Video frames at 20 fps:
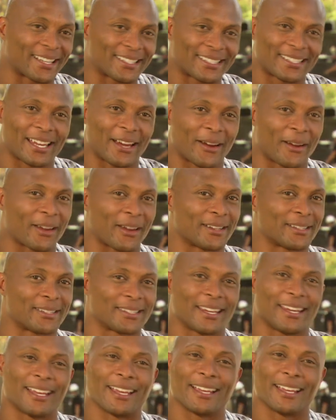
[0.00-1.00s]
exterior,
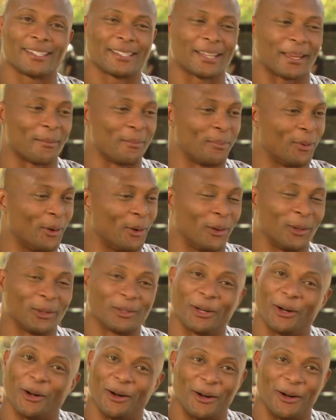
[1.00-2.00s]
she is a
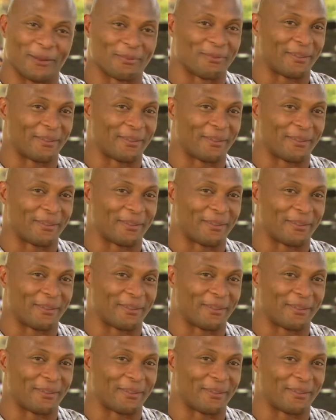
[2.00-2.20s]
bulldog,